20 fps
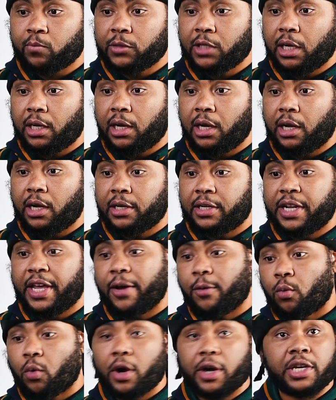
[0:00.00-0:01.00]

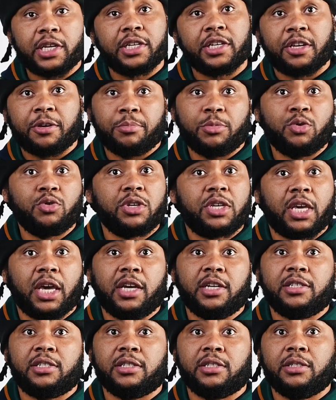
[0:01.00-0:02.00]
networking,
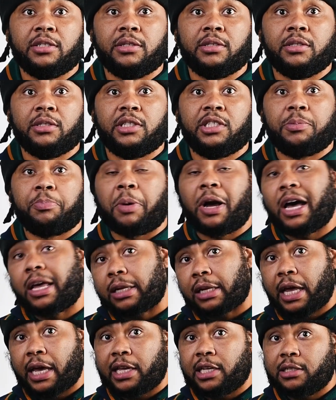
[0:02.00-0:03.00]
communication,
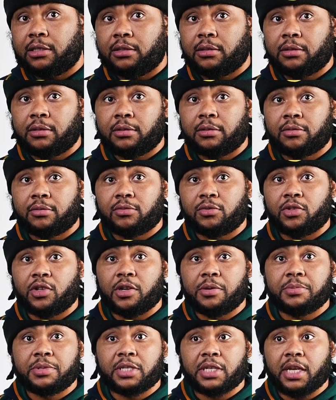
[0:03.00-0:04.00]
spotlighting. You know
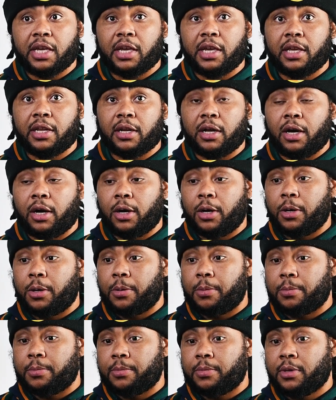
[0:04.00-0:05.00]
what I'm saying?
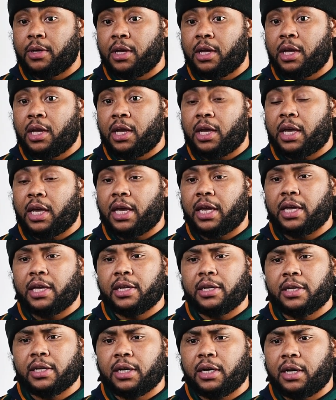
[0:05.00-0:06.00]

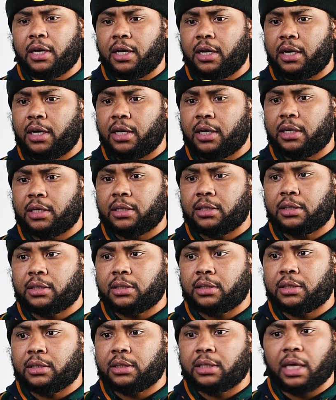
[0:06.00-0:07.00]
And
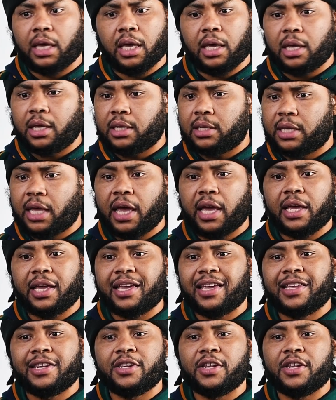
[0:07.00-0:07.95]
yeah, that and